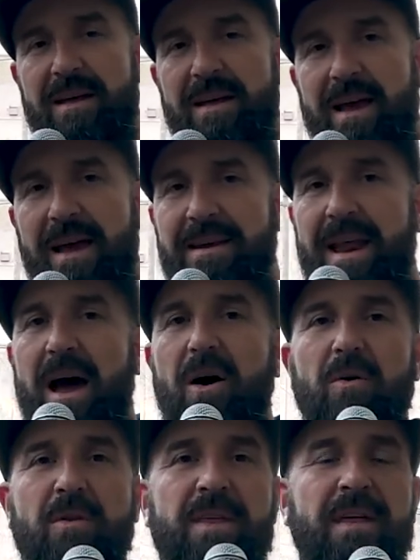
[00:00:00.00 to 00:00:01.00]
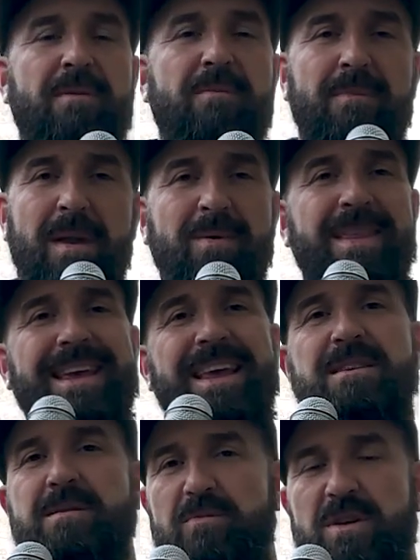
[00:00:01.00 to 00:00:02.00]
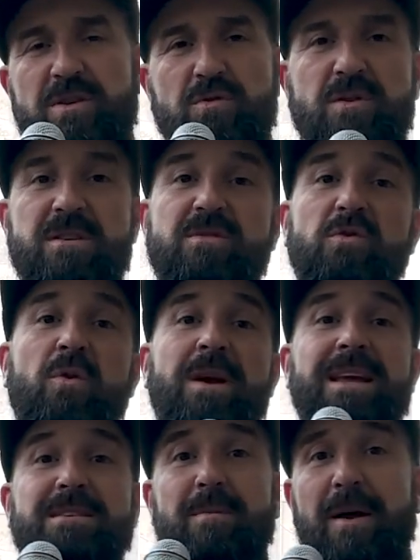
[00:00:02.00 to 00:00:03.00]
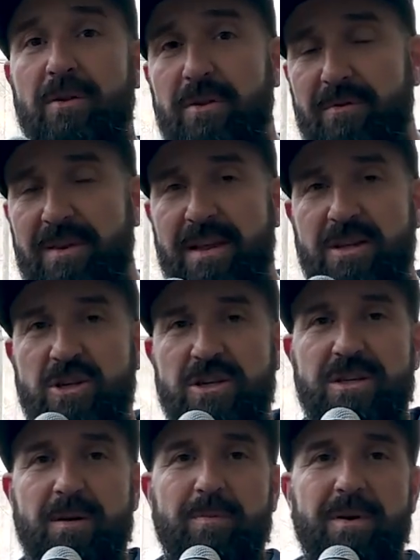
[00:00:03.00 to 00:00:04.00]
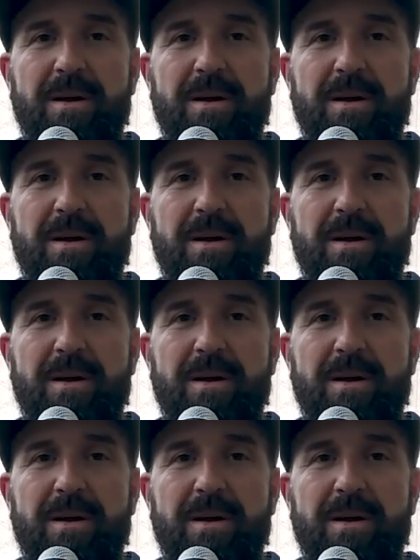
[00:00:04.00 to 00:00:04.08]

And now that maybe they get some resources or get some healthy relationship,